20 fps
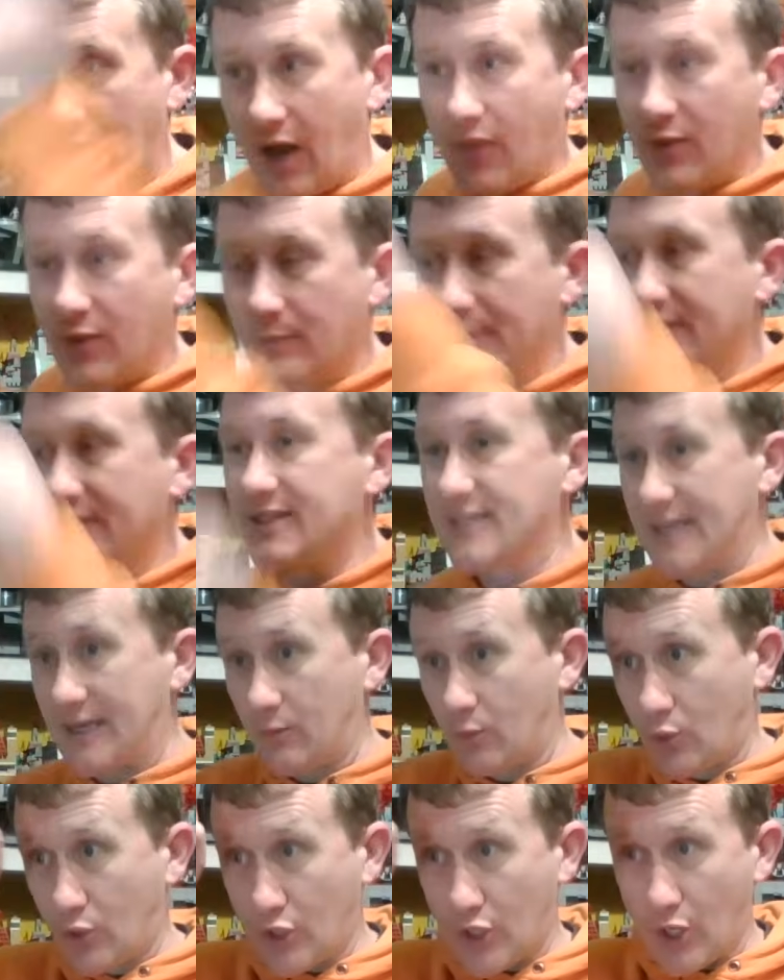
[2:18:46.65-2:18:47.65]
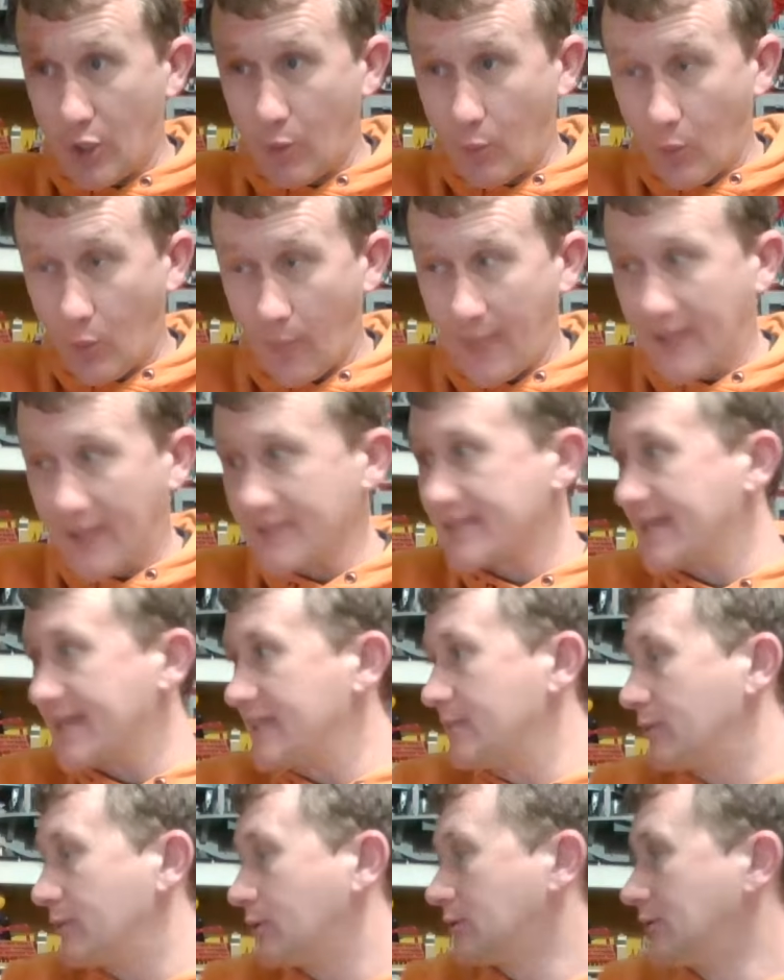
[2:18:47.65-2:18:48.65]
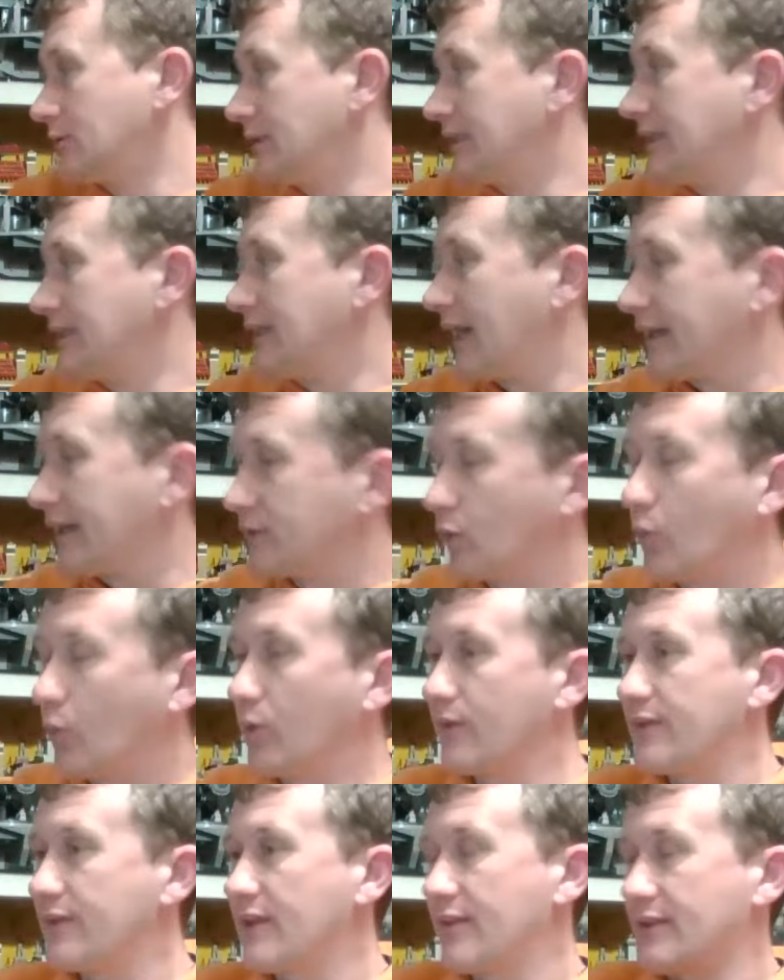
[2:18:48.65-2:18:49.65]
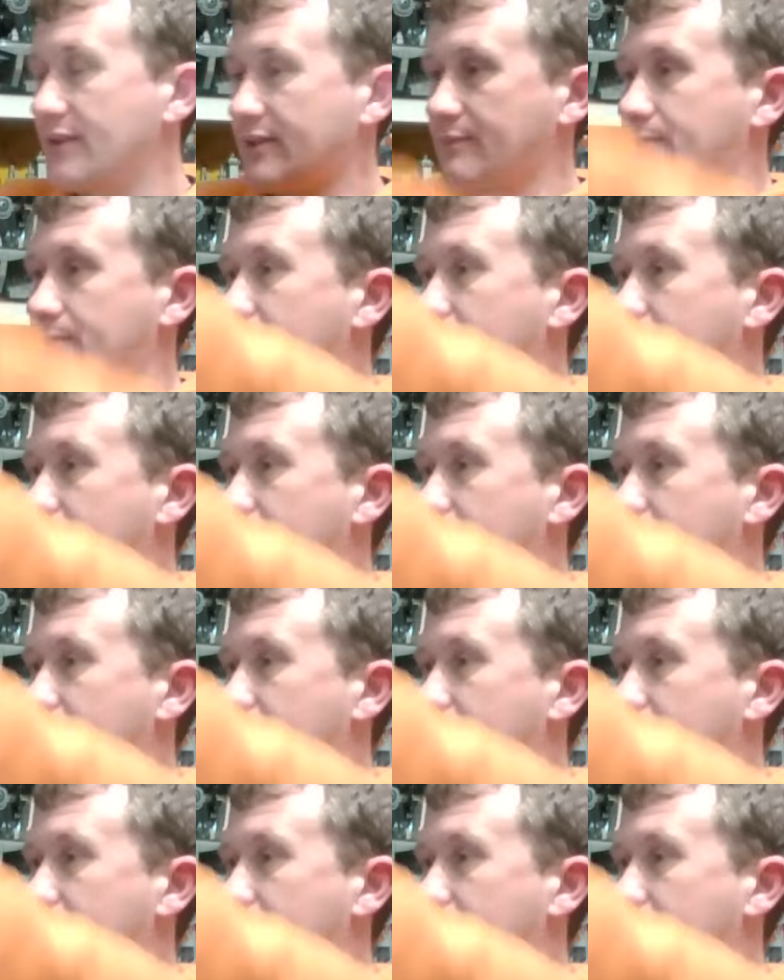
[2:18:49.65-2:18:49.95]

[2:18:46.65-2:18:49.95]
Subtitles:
other big set will go on that table and all of the other